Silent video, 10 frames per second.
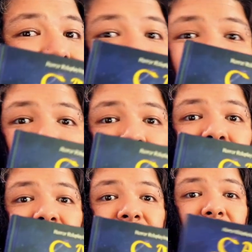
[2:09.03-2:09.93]
tome
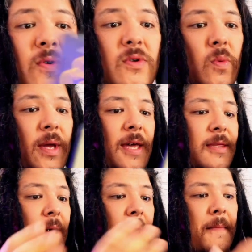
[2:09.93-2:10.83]
filled with
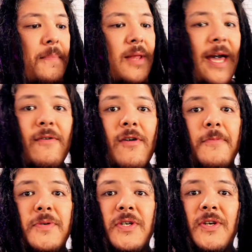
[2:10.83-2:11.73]
player
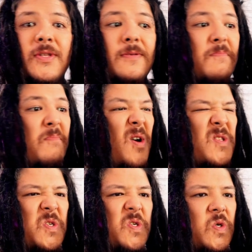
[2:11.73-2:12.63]
options,
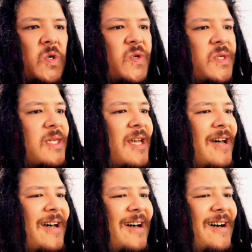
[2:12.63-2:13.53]
monsters,
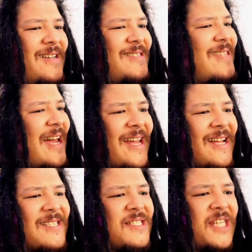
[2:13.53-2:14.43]

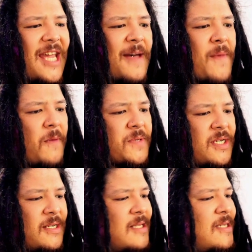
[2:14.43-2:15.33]
settings, GM
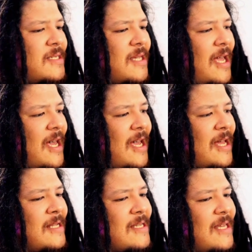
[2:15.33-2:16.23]
options,
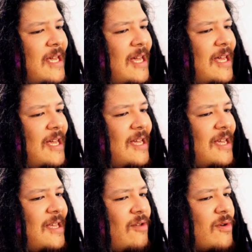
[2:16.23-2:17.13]
and
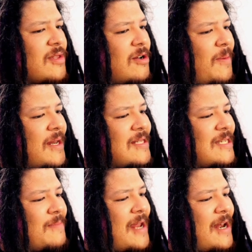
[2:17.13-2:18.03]
you're a little bit
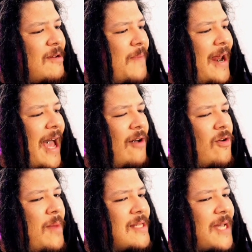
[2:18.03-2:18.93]
intimidated about how you're
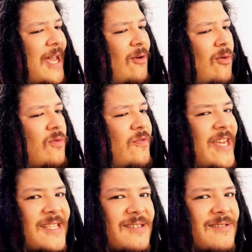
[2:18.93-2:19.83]
meant to get all
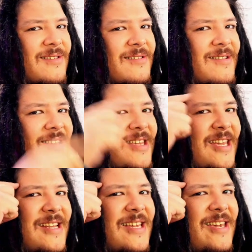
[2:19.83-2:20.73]
this
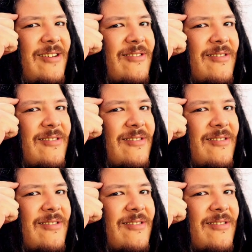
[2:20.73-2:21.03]
in here.